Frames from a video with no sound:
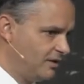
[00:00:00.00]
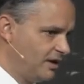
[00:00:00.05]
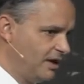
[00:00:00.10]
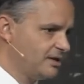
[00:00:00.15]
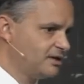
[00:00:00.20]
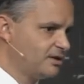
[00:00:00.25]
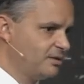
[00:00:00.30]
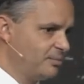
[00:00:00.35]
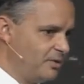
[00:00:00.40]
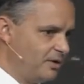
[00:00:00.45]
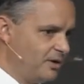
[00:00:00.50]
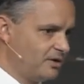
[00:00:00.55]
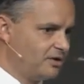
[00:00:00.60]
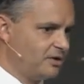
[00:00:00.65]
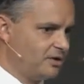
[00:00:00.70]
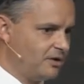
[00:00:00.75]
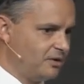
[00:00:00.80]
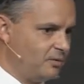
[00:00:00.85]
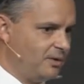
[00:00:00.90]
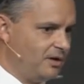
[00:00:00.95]
That's the
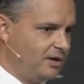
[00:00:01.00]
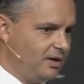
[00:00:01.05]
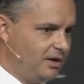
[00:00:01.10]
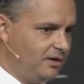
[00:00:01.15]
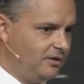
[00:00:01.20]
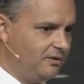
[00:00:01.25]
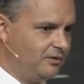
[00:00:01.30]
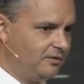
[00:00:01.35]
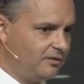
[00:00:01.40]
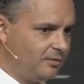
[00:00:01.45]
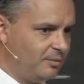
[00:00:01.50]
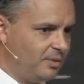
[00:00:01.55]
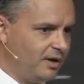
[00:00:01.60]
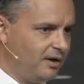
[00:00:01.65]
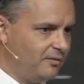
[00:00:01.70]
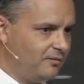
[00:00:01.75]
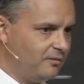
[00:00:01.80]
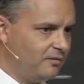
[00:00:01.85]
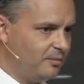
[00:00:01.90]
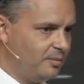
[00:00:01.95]
picture that we need to
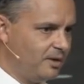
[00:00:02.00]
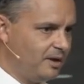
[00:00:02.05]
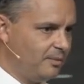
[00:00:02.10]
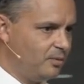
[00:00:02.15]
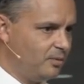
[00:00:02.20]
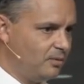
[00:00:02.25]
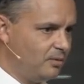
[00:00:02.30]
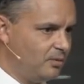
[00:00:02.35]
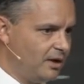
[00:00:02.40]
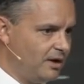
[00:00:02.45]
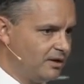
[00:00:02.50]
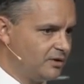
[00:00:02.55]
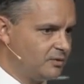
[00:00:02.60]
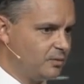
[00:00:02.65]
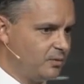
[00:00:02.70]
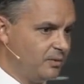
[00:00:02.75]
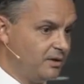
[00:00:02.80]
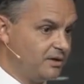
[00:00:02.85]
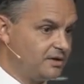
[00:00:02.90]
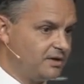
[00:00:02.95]
paint for people
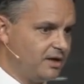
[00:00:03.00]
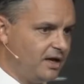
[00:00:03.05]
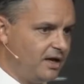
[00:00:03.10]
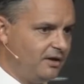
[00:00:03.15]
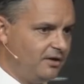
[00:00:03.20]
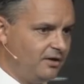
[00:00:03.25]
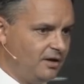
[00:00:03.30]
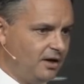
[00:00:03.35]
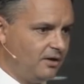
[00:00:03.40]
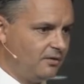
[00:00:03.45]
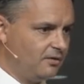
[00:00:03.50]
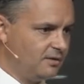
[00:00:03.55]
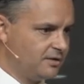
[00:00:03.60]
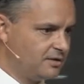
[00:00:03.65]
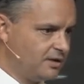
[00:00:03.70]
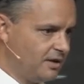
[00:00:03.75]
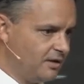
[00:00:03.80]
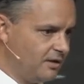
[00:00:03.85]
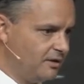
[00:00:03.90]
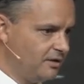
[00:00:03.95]
as we stand here and
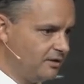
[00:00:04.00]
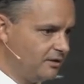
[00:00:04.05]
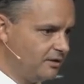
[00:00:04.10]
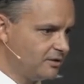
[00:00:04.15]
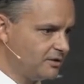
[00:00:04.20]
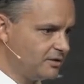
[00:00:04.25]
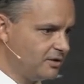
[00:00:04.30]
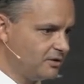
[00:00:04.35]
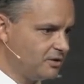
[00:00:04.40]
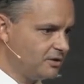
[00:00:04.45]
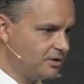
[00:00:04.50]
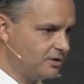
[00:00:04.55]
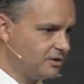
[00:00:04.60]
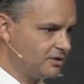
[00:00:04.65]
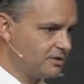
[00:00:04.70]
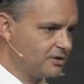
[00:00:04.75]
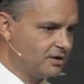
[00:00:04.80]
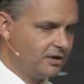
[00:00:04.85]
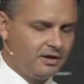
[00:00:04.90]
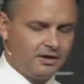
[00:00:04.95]
say that the
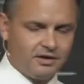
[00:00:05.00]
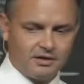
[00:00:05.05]
decisions